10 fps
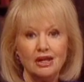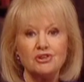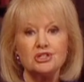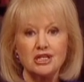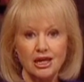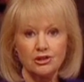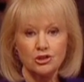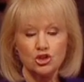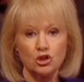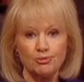The standard
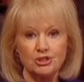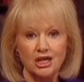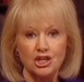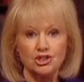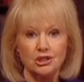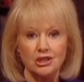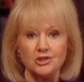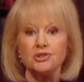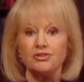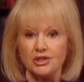interpretation
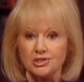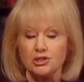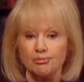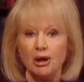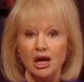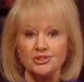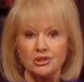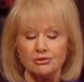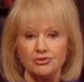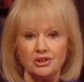is this is a positive.